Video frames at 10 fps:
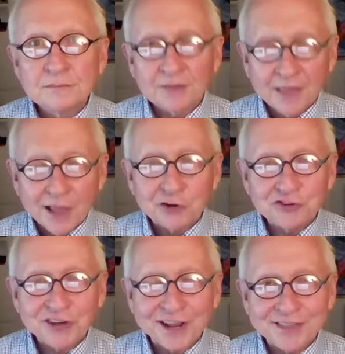They
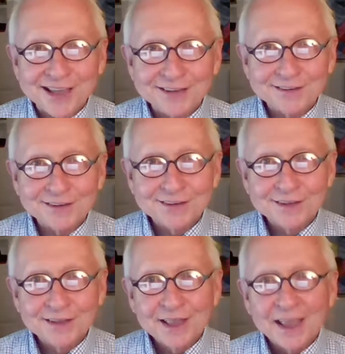understand that.
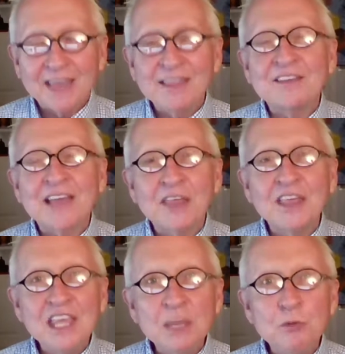And that's how they
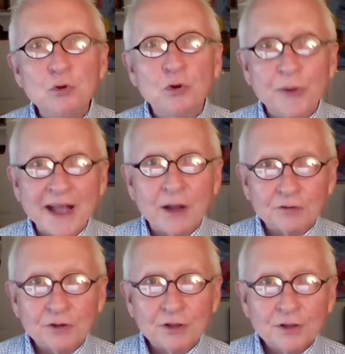keep you
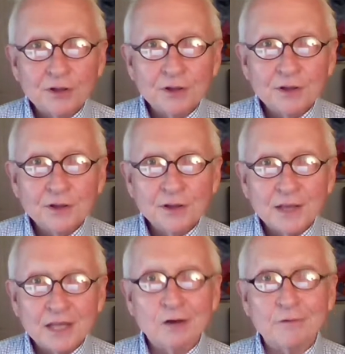around.
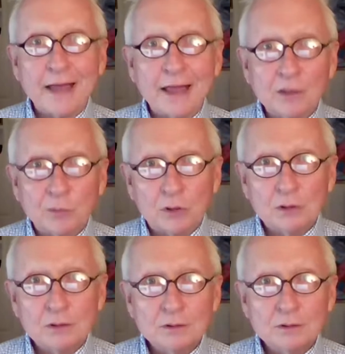And you're valuable.